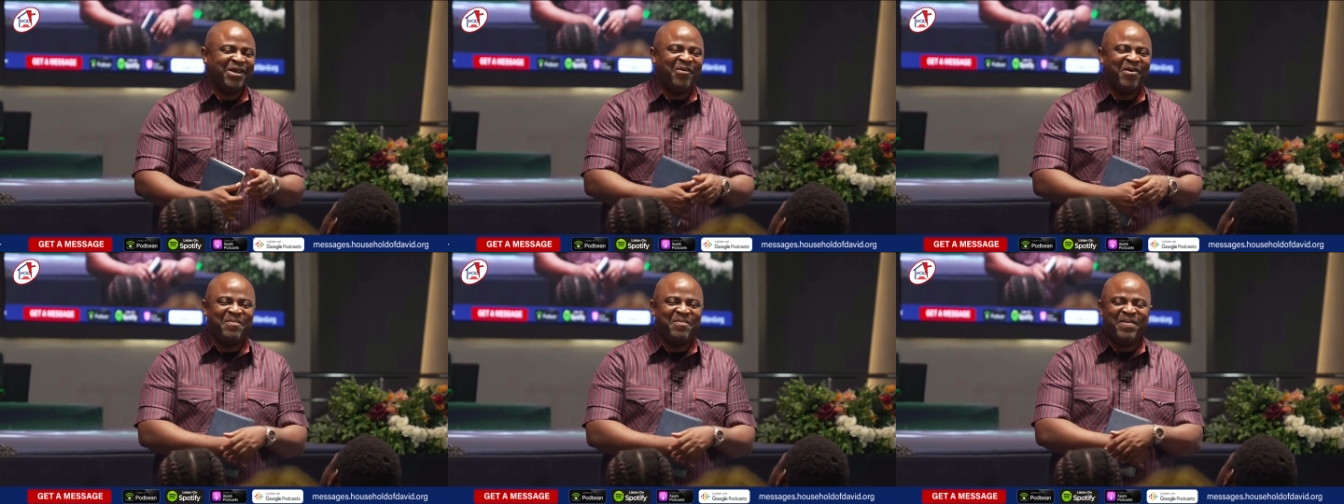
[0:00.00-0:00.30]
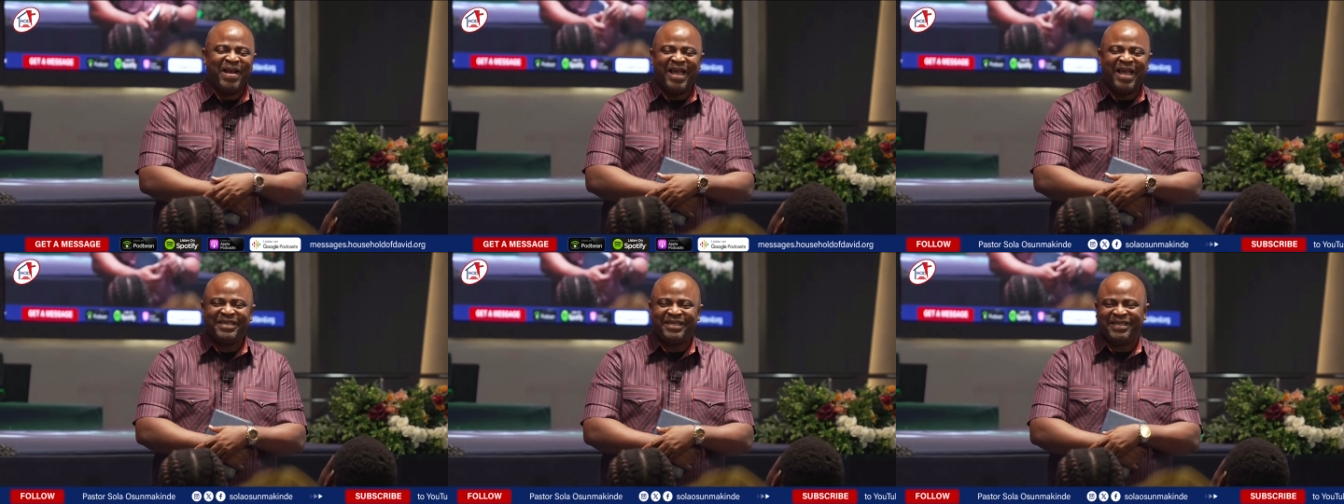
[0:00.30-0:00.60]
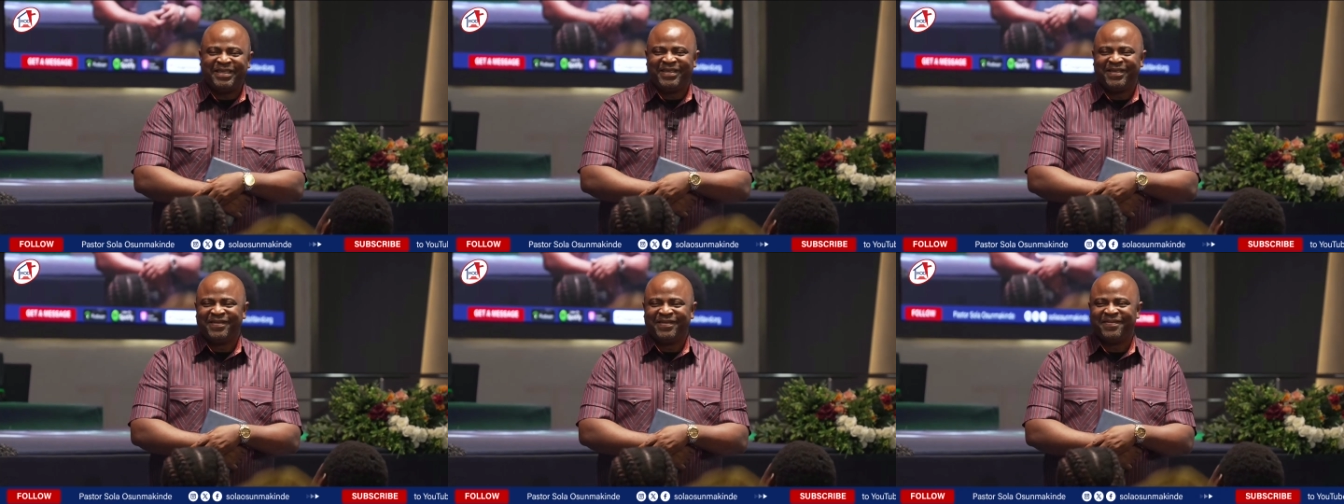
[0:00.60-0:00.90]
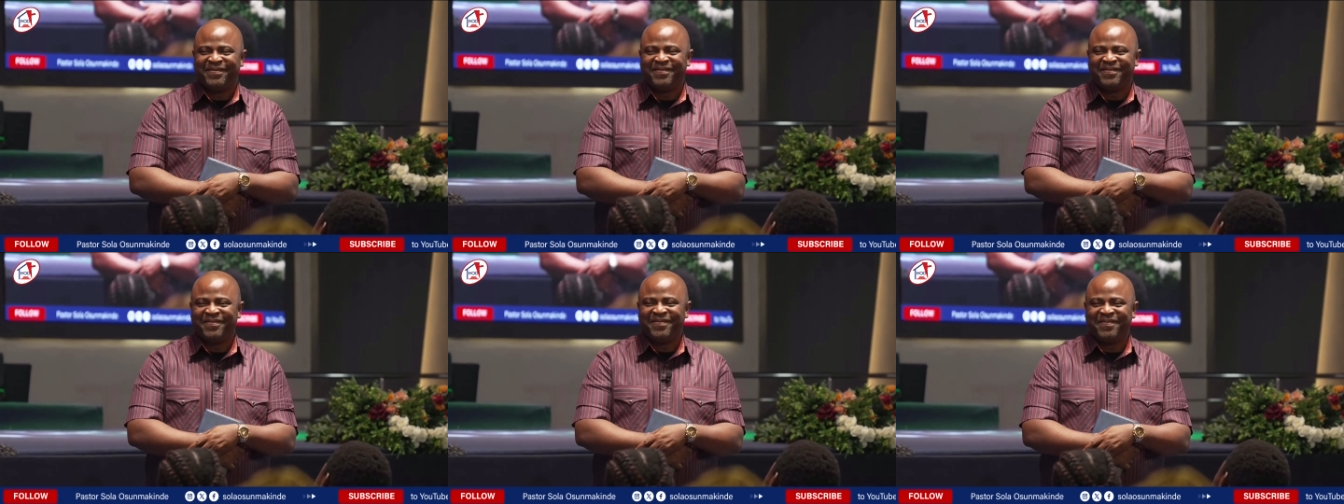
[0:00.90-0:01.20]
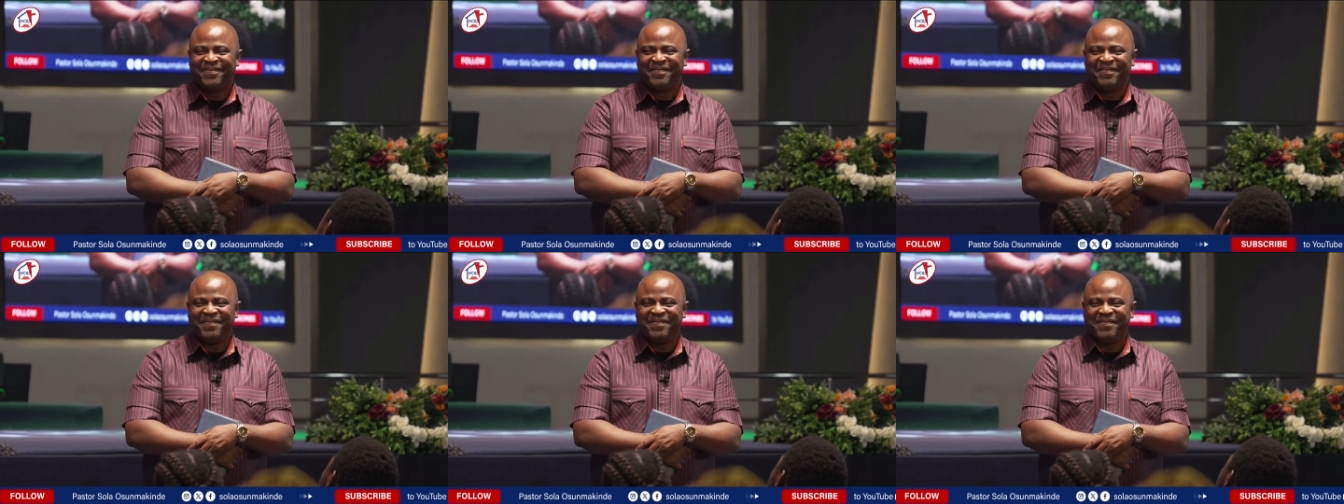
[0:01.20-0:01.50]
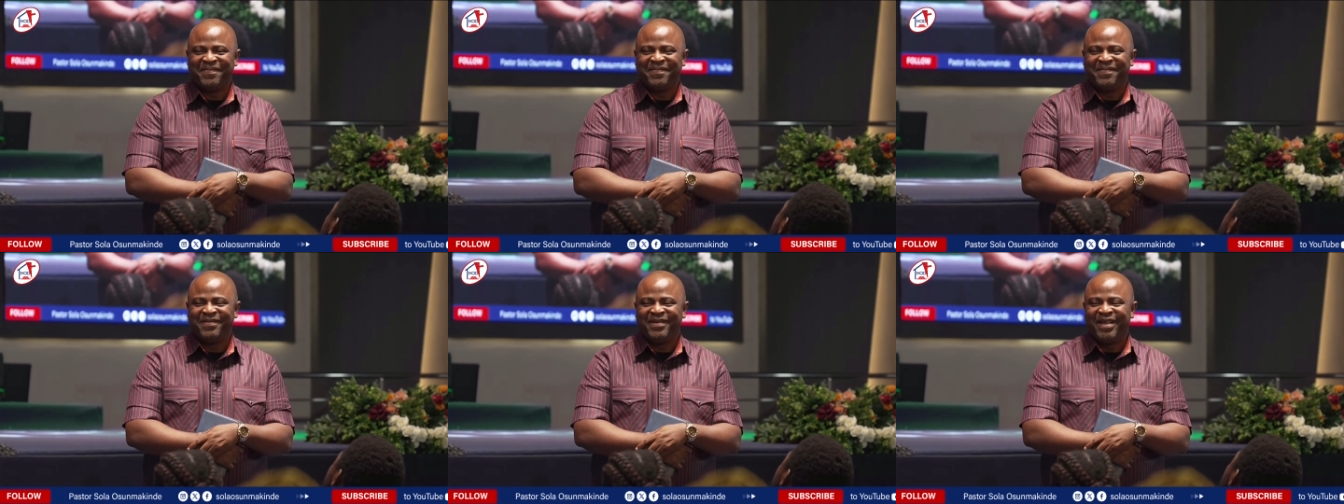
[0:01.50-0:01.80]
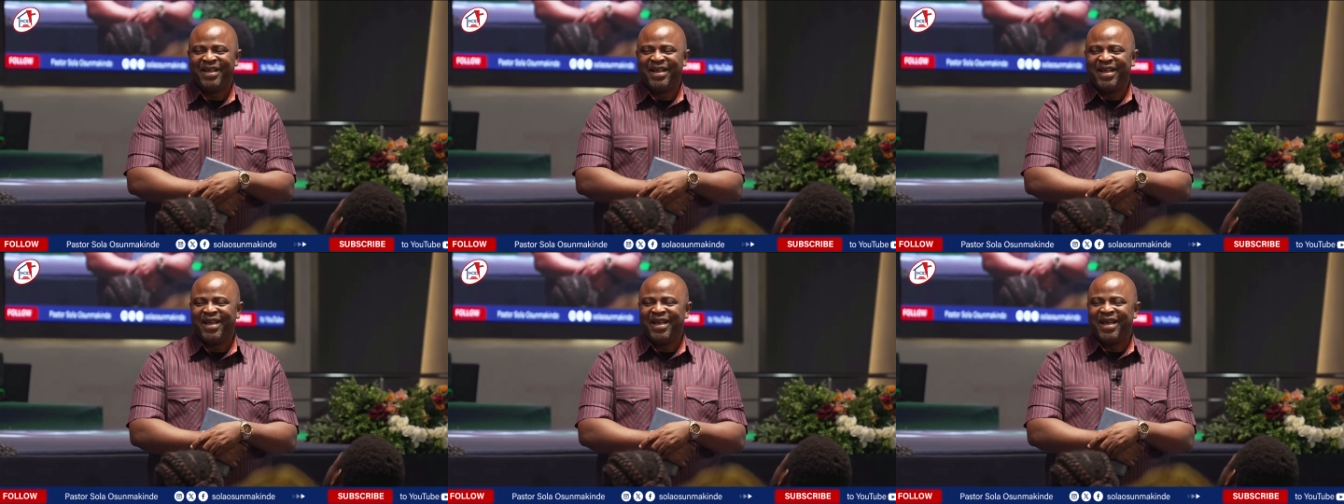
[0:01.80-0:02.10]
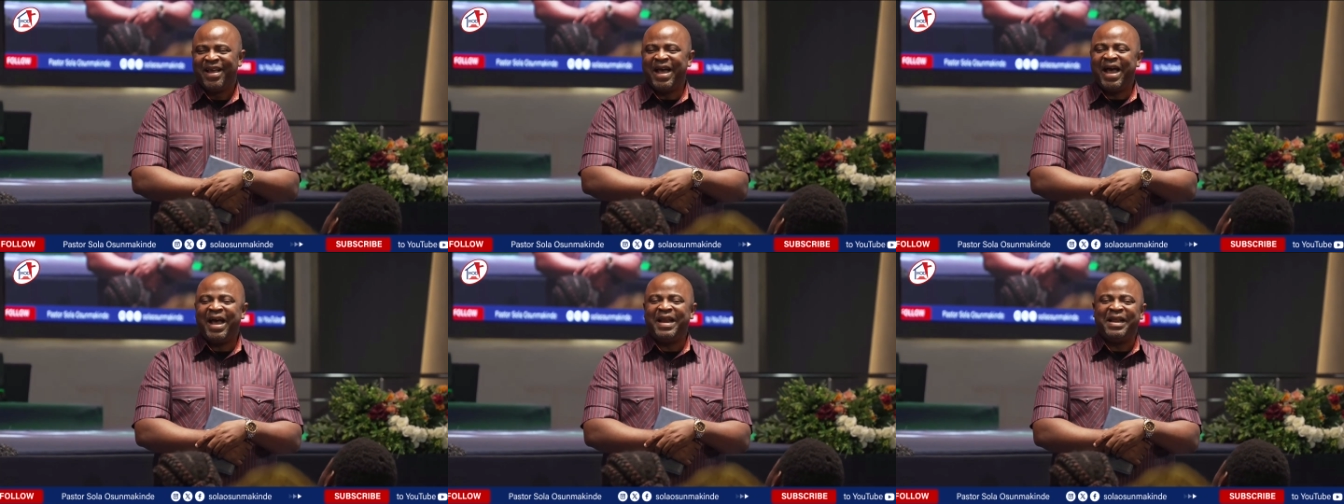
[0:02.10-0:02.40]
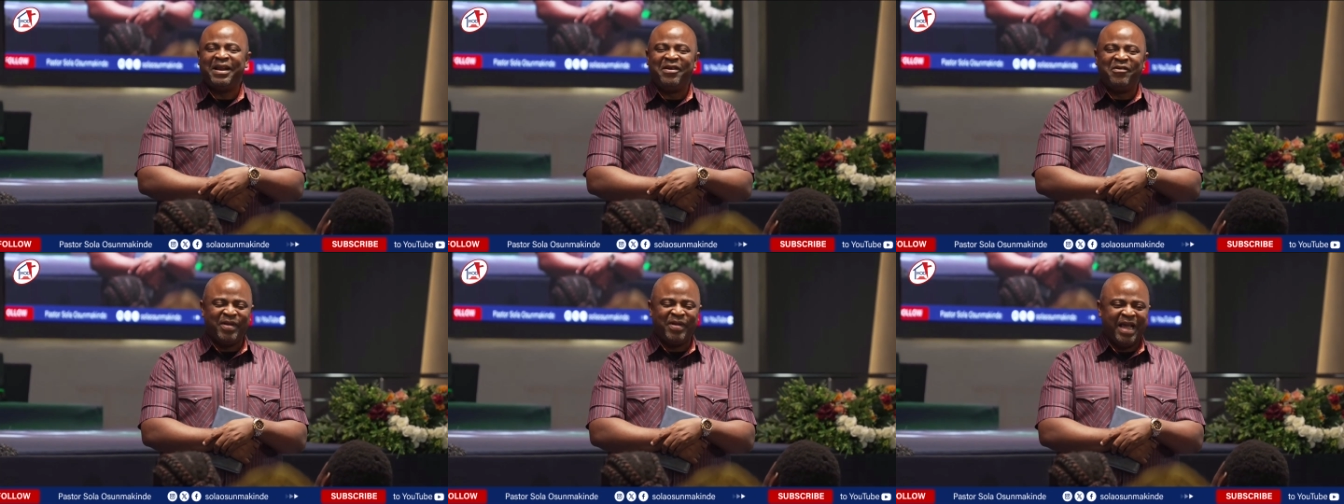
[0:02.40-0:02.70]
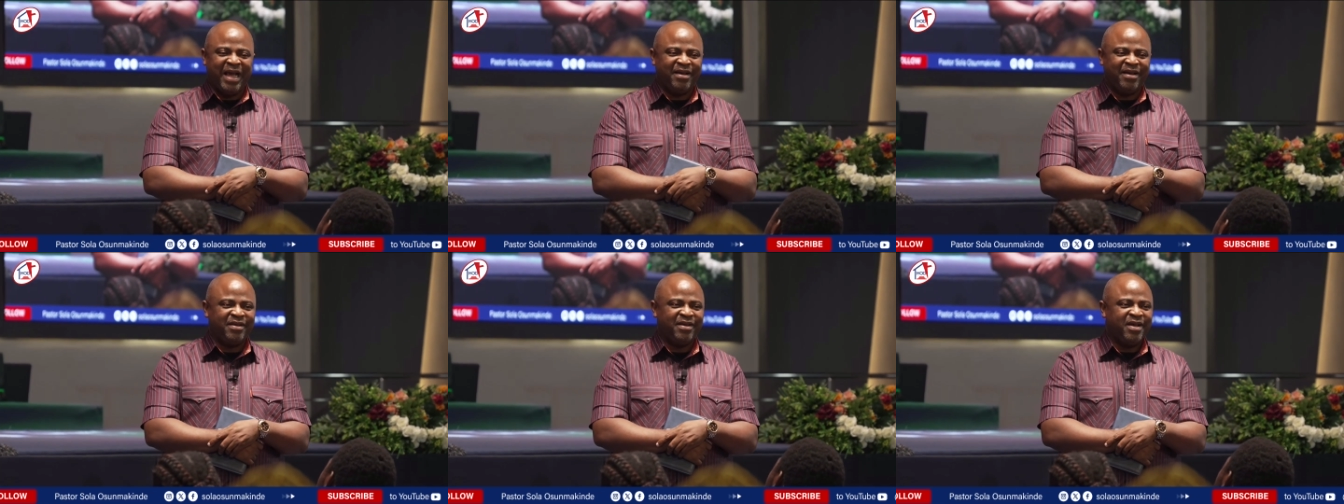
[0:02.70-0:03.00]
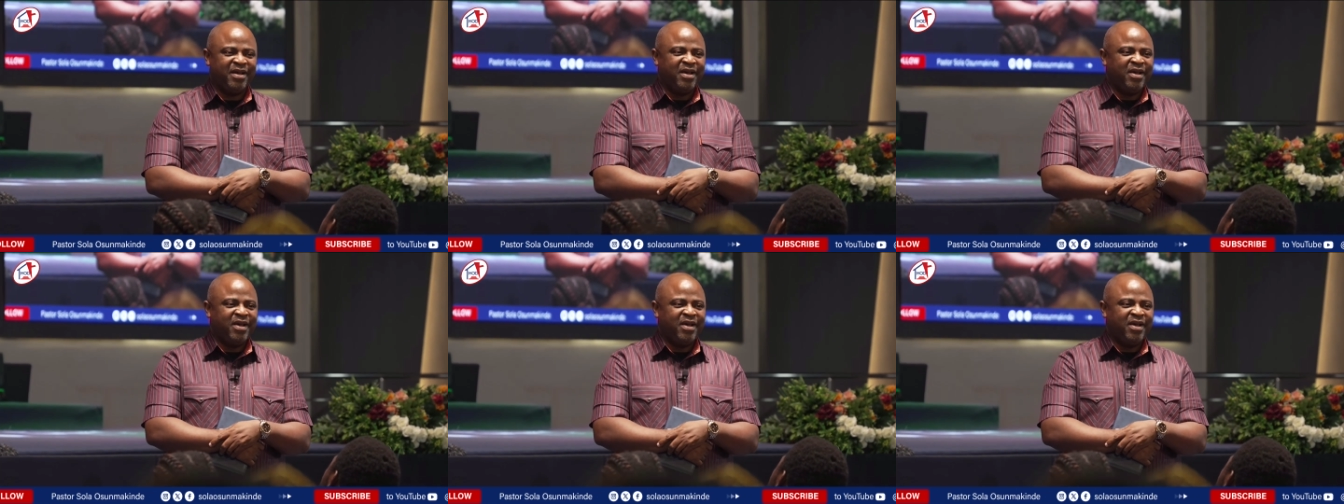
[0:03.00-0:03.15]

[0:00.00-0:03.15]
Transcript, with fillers: is someone blessed? Yes, Hallelujah.